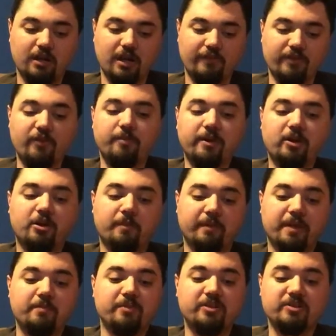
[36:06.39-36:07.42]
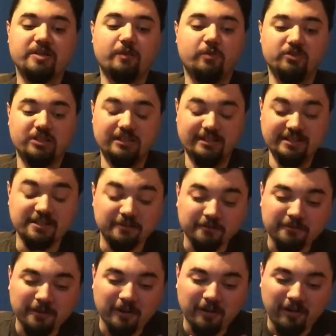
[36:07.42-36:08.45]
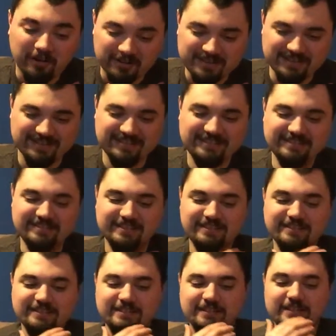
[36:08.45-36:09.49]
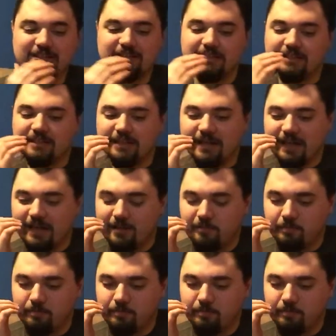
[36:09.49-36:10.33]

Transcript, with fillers: I've never been on a plane because I want to live, honestly. It's not that bad.